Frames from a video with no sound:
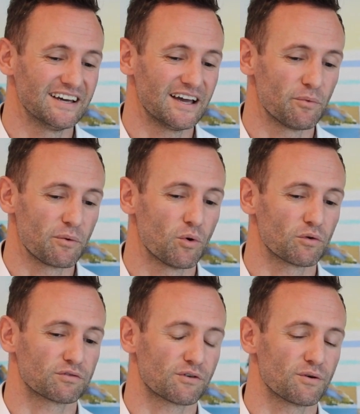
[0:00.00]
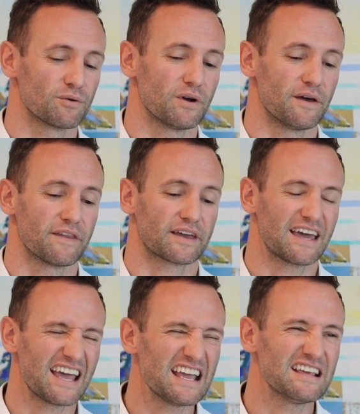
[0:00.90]
And we walked through, and the
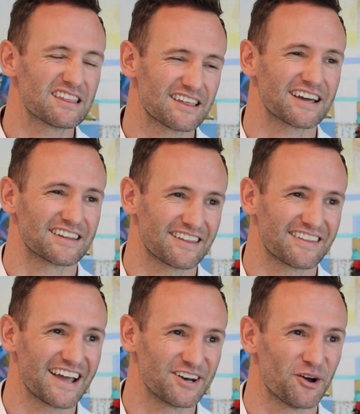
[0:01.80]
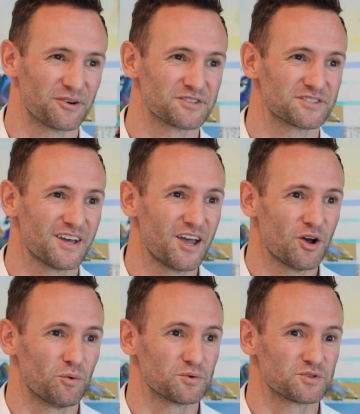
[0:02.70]
key thing that they noticed
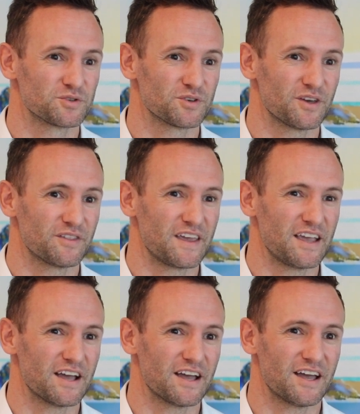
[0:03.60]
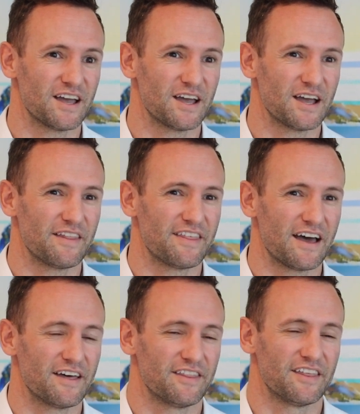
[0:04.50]
was the
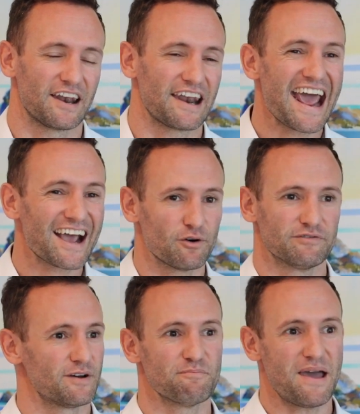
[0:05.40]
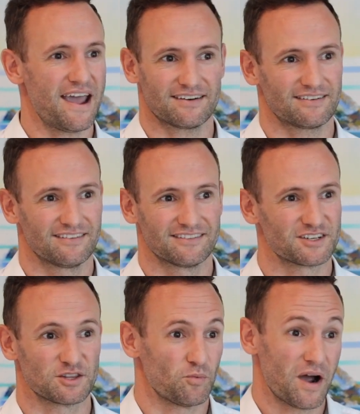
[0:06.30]
lack of impact
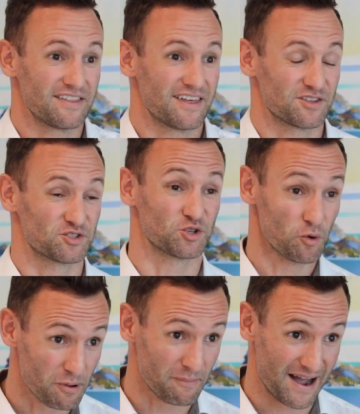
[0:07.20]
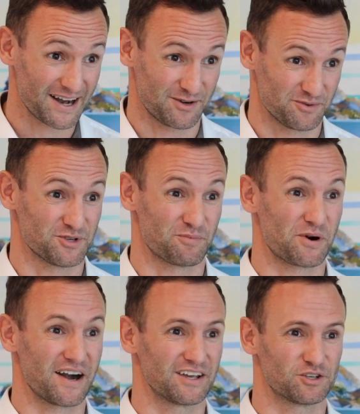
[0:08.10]
to the way that the supermarket was operating.